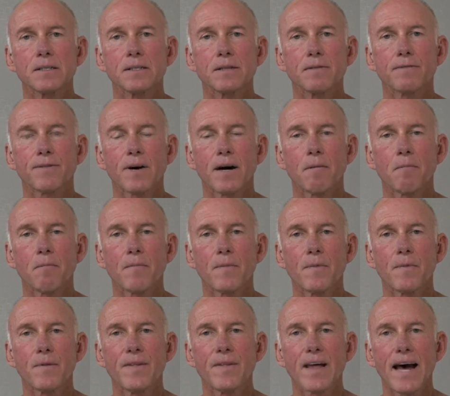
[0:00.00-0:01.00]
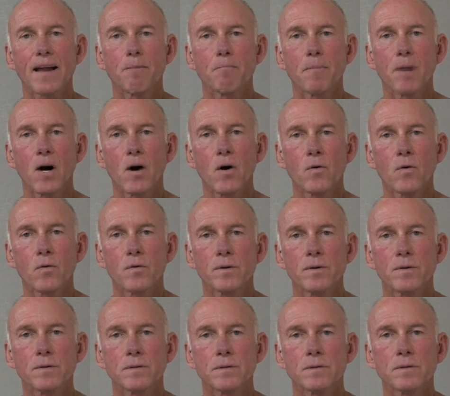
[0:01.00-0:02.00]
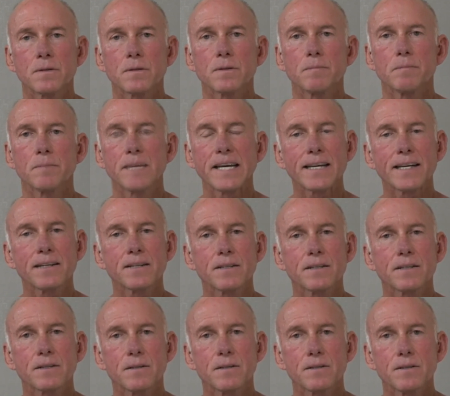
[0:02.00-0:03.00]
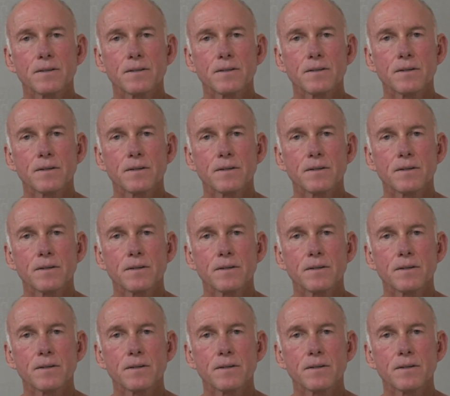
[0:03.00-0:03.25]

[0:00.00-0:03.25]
from that bone being